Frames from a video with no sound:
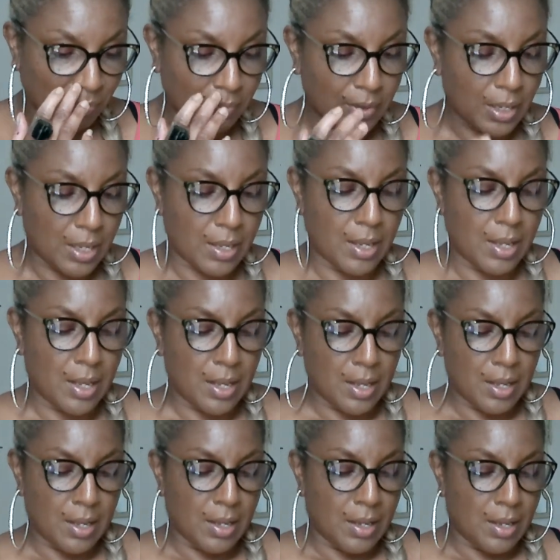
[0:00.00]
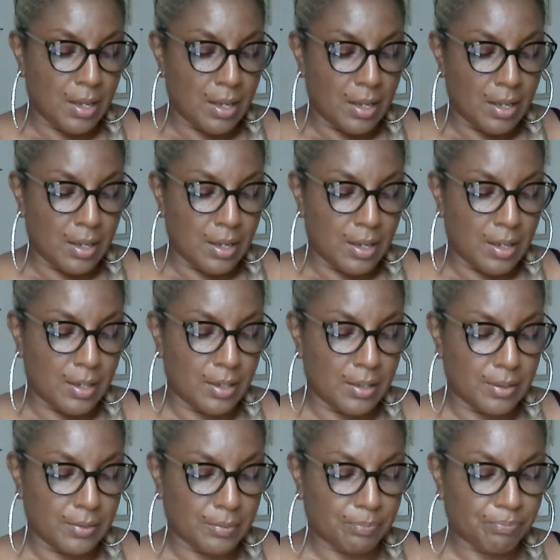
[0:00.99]

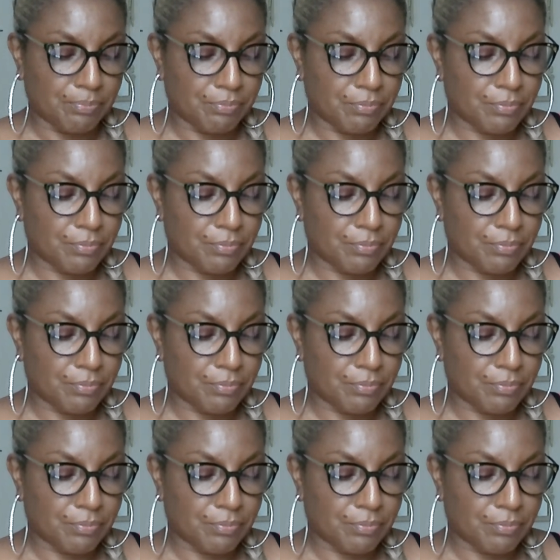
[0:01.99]
Nobody speaks.